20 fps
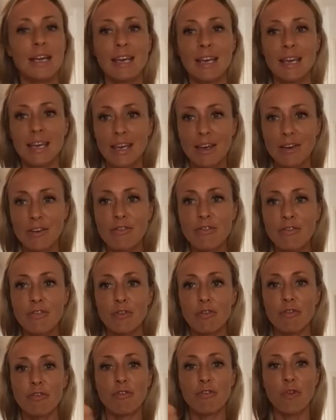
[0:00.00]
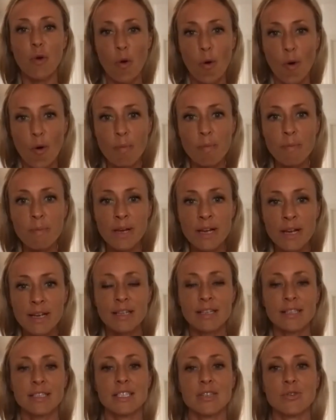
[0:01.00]
give form
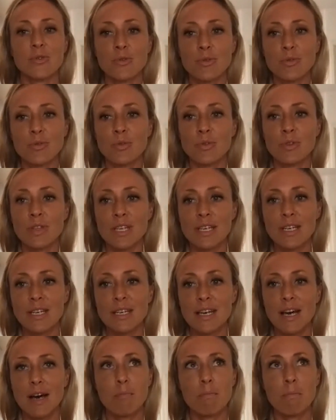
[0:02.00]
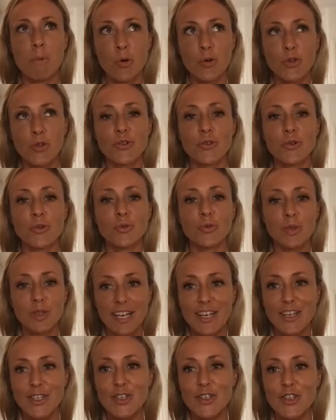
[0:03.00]
to the emotional
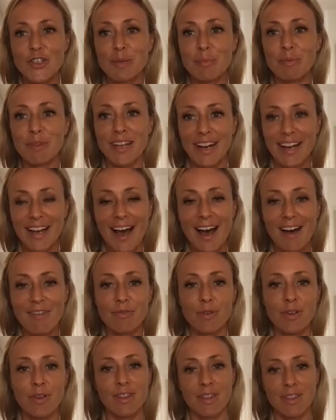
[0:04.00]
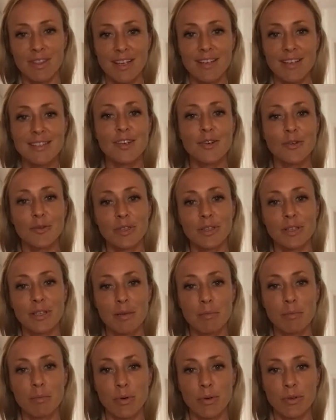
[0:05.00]
relationship that I have with the things that are really
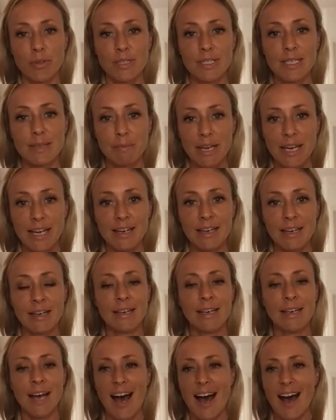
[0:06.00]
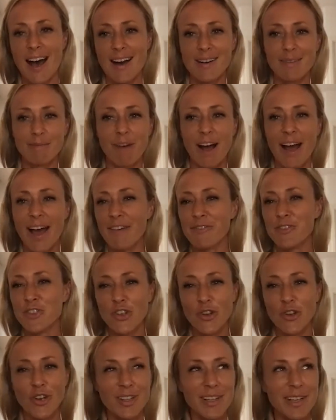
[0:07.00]
important to me. I have
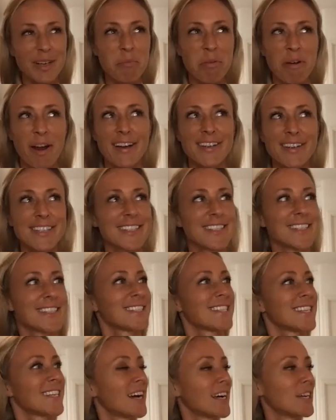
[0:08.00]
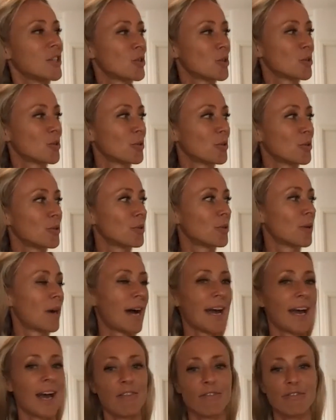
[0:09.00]
journaling practices that I do. I
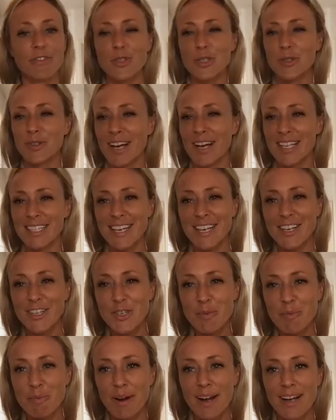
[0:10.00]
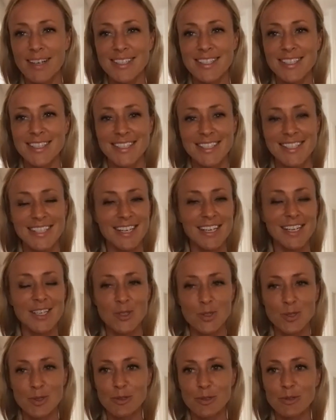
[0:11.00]
have visualization practices that I
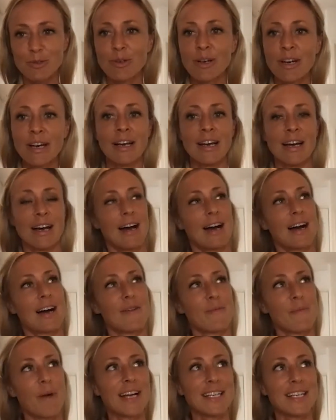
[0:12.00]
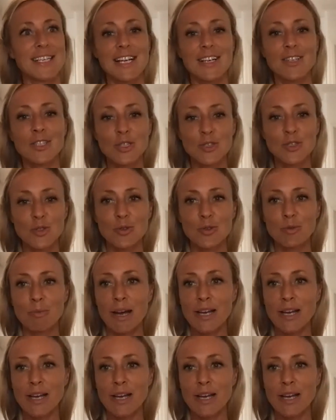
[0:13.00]
do. I tend to do my